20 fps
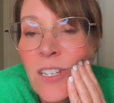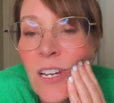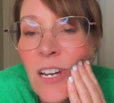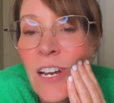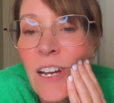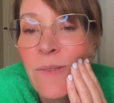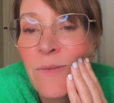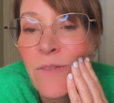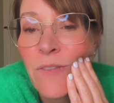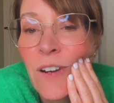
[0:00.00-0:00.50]

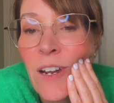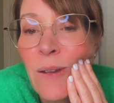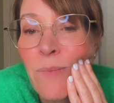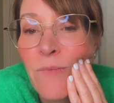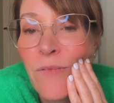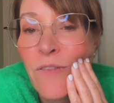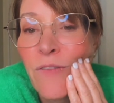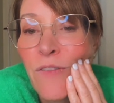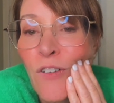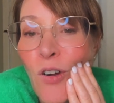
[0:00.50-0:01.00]

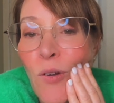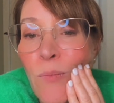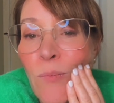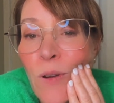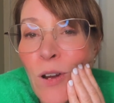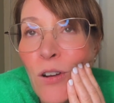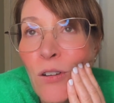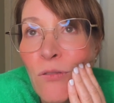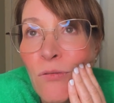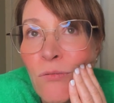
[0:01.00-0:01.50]
timeframe
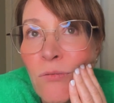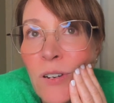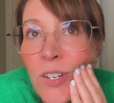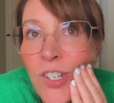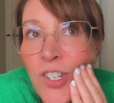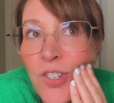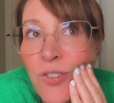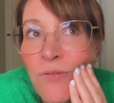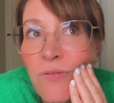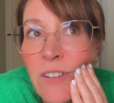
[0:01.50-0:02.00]
from
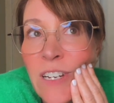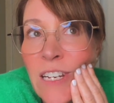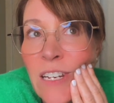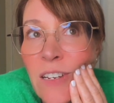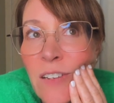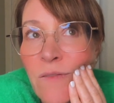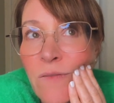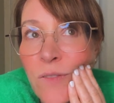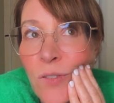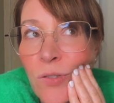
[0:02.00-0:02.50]

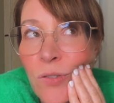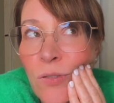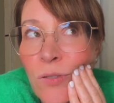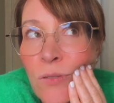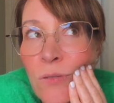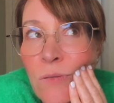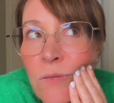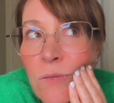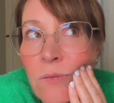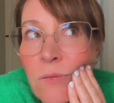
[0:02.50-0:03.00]

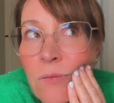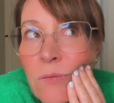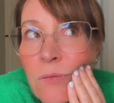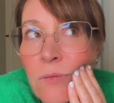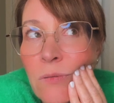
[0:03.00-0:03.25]
retrieval